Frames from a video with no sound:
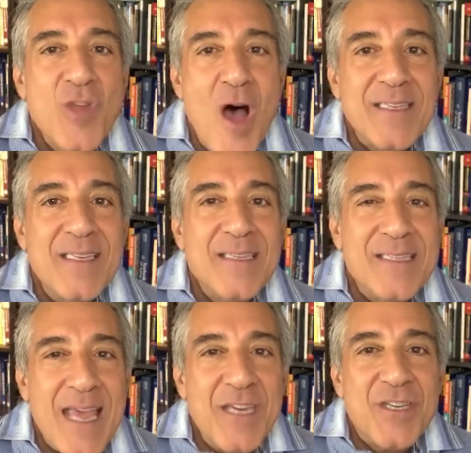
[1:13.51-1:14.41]
thoughts, and
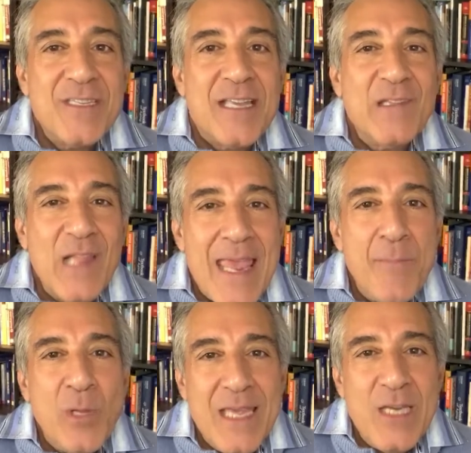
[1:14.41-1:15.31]
sensations and
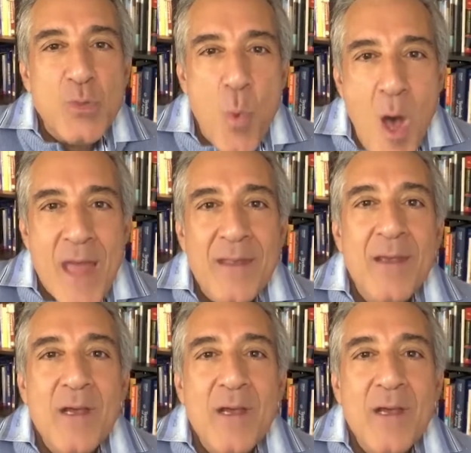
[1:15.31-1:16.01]
label each one